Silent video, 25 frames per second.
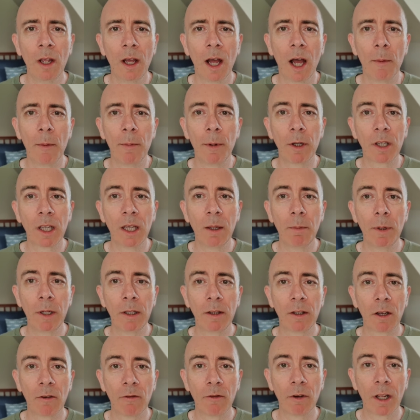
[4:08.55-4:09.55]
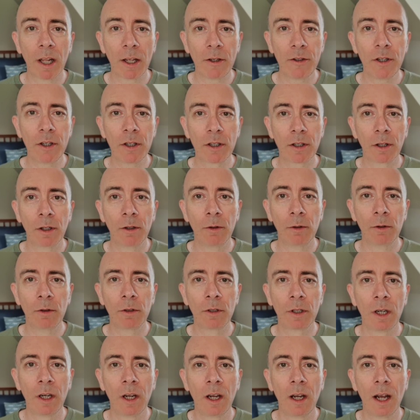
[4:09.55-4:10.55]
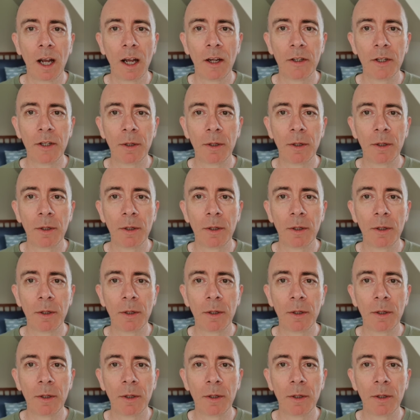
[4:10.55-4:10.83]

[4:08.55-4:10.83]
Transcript: about keeping their religious rules as